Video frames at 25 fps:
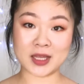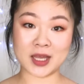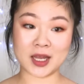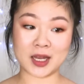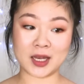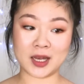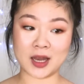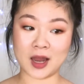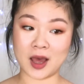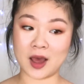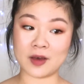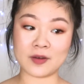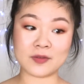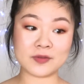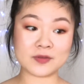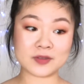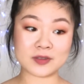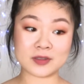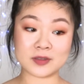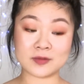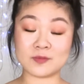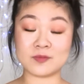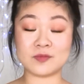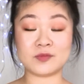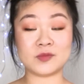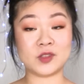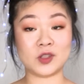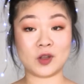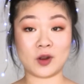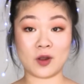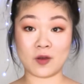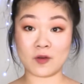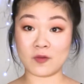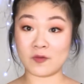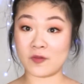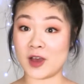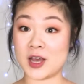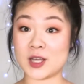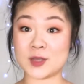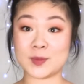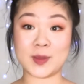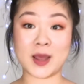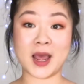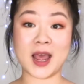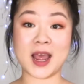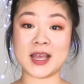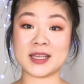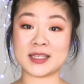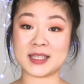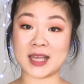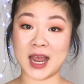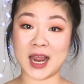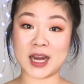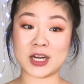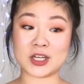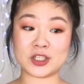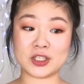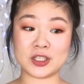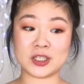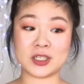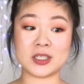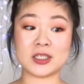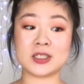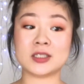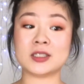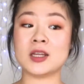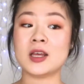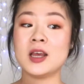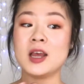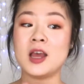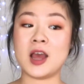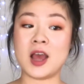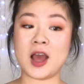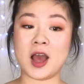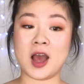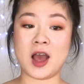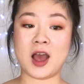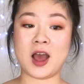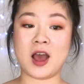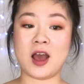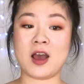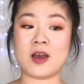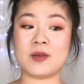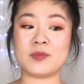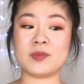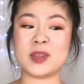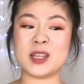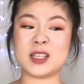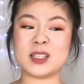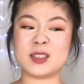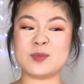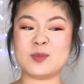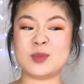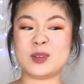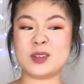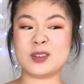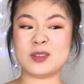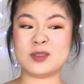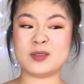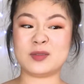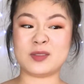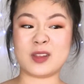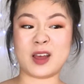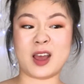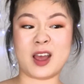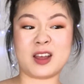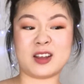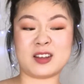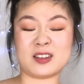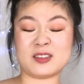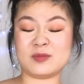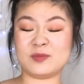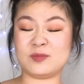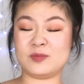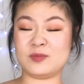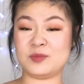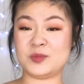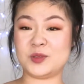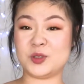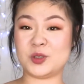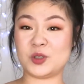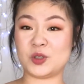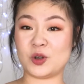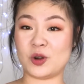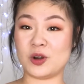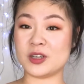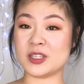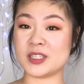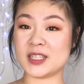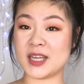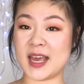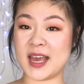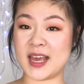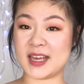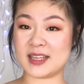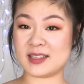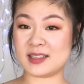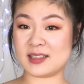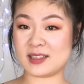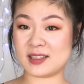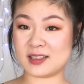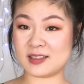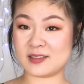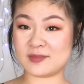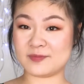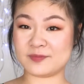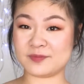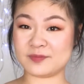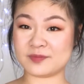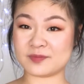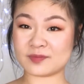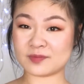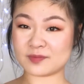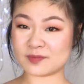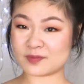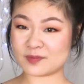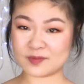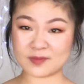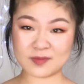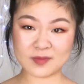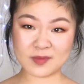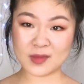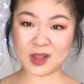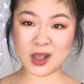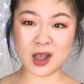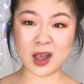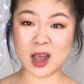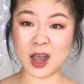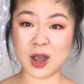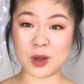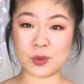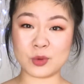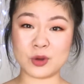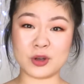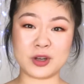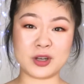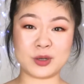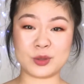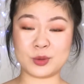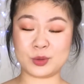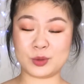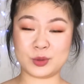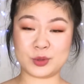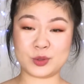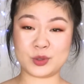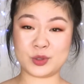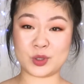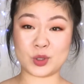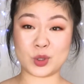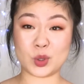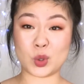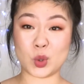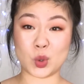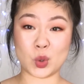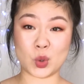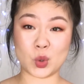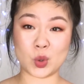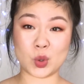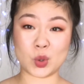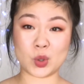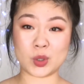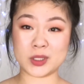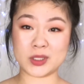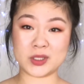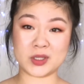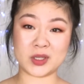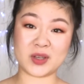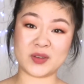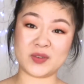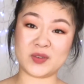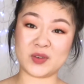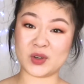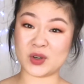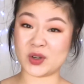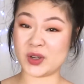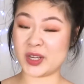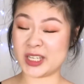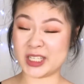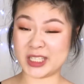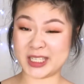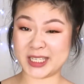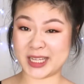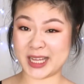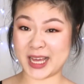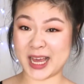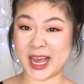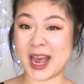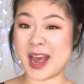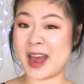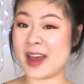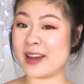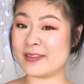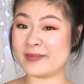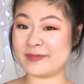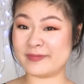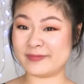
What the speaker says: that loves, you know, fast-paced action. There's a bit of like grotesque artwork, also gore, so if you're not into that,